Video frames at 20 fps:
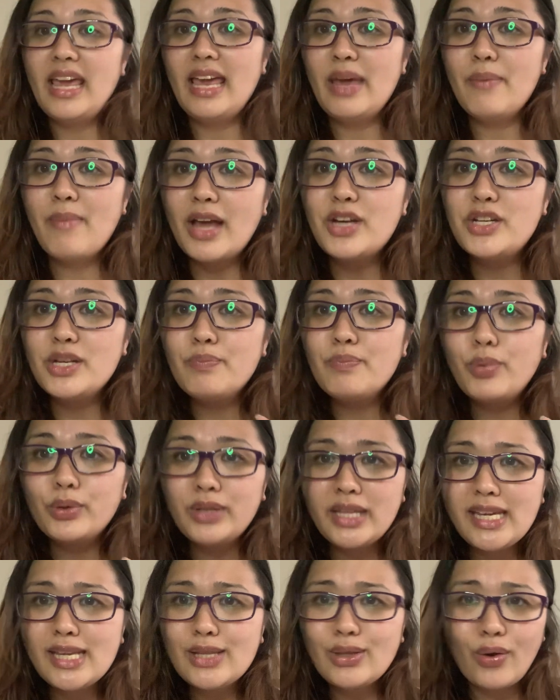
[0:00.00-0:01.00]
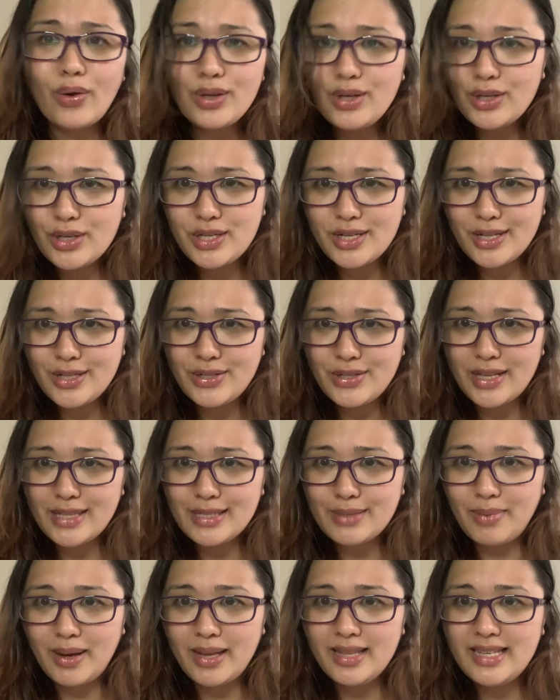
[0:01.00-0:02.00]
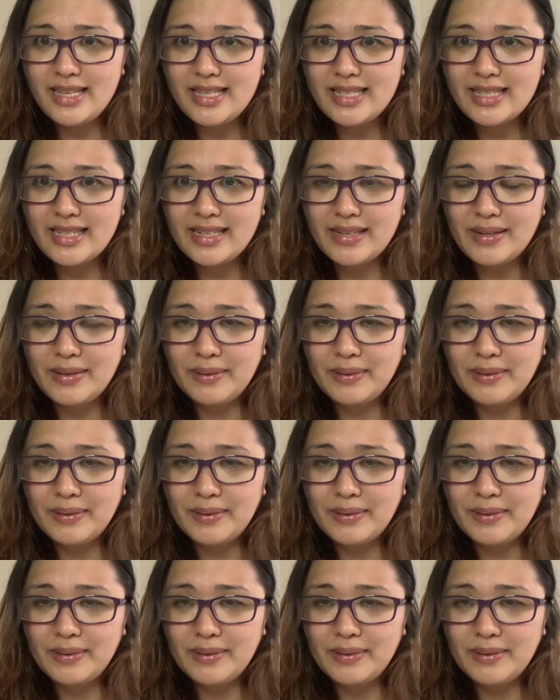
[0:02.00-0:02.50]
Imagine putting it on your children's bodies.